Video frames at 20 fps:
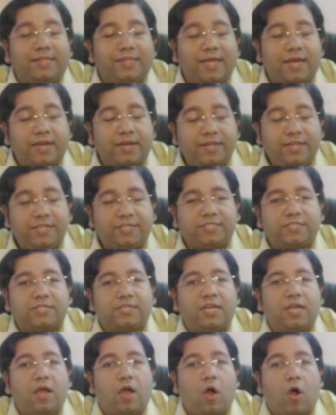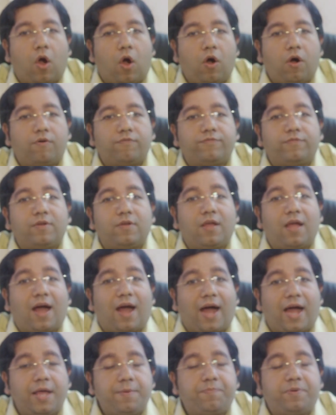the risk of
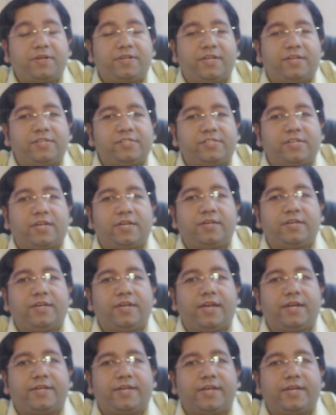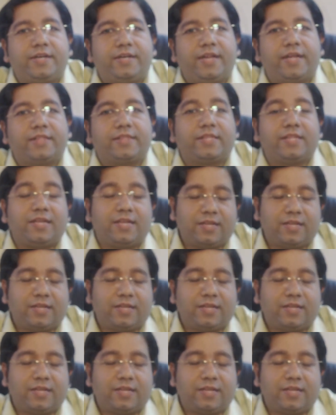hypertension related death